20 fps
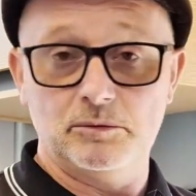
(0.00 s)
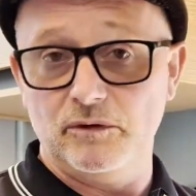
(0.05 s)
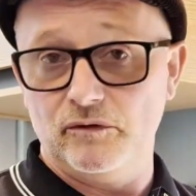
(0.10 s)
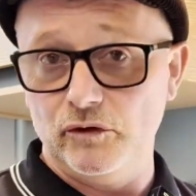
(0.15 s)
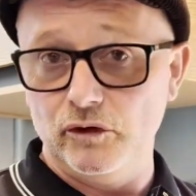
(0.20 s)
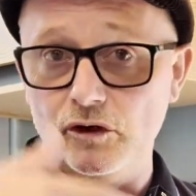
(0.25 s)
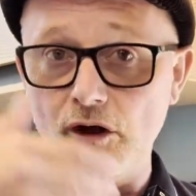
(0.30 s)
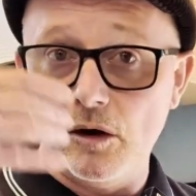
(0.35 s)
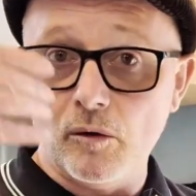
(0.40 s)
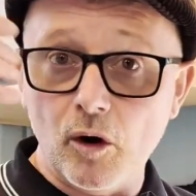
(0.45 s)
if you
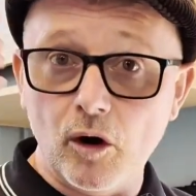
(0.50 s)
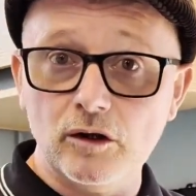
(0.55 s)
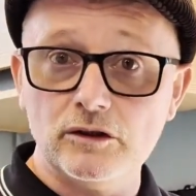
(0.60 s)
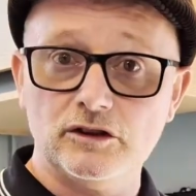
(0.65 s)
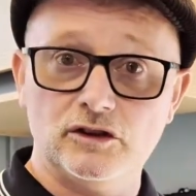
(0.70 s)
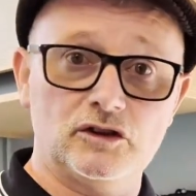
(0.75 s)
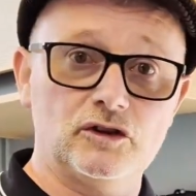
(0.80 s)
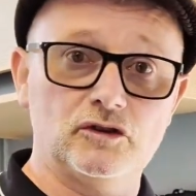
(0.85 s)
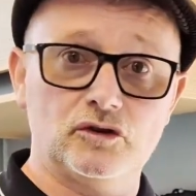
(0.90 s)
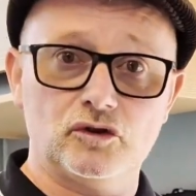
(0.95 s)
go on
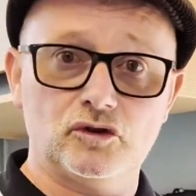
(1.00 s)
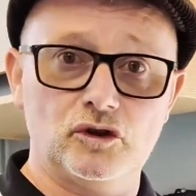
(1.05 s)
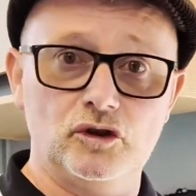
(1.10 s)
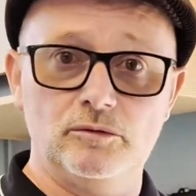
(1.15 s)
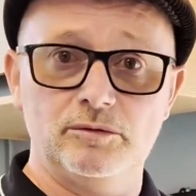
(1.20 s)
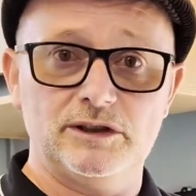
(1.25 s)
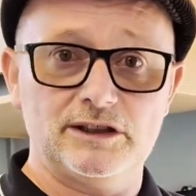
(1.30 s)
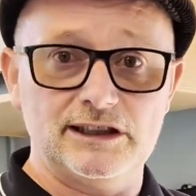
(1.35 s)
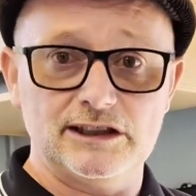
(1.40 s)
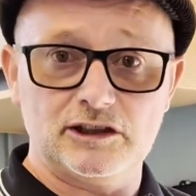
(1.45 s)
to the
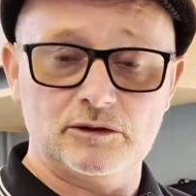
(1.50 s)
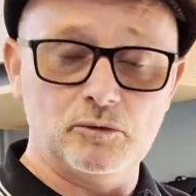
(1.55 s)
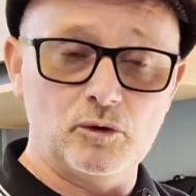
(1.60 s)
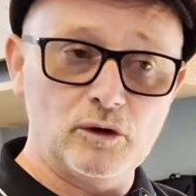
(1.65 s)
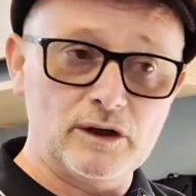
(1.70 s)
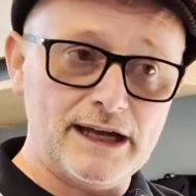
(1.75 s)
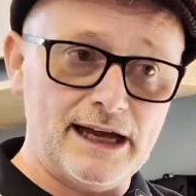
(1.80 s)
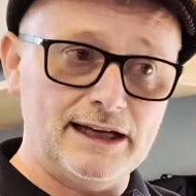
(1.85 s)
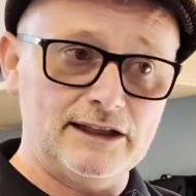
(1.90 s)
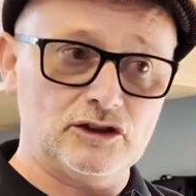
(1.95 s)
Truma system or
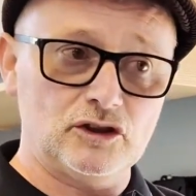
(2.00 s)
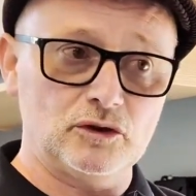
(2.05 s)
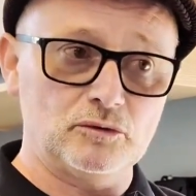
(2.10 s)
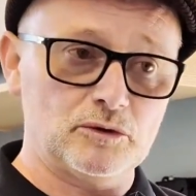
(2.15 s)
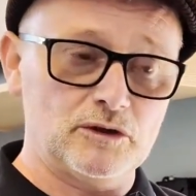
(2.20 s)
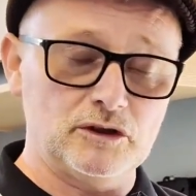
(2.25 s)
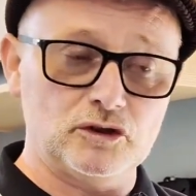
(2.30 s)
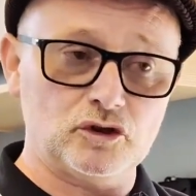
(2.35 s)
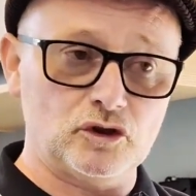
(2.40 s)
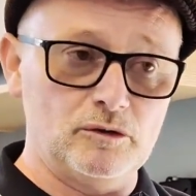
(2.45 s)
get in touch with
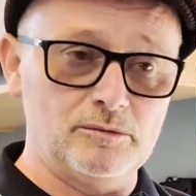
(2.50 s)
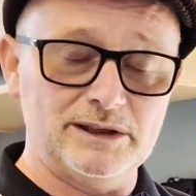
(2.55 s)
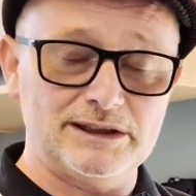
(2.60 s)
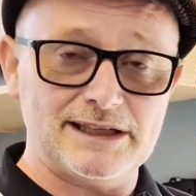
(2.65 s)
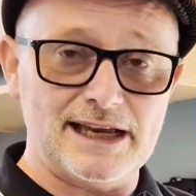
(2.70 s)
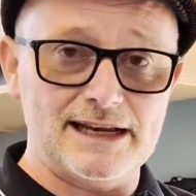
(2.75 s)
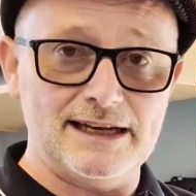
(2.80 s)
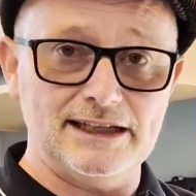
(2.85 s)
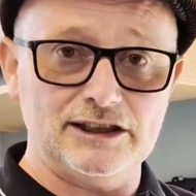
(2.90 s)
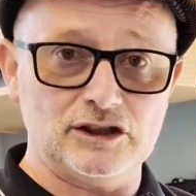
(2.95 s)
the Truma
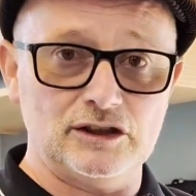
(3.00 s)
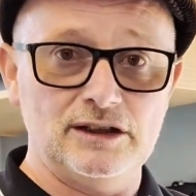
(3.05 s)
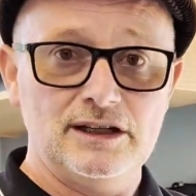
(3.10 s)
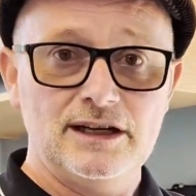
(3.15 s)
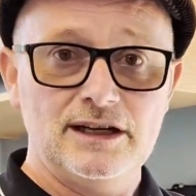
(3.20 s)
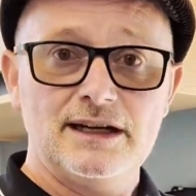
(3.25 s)
technician,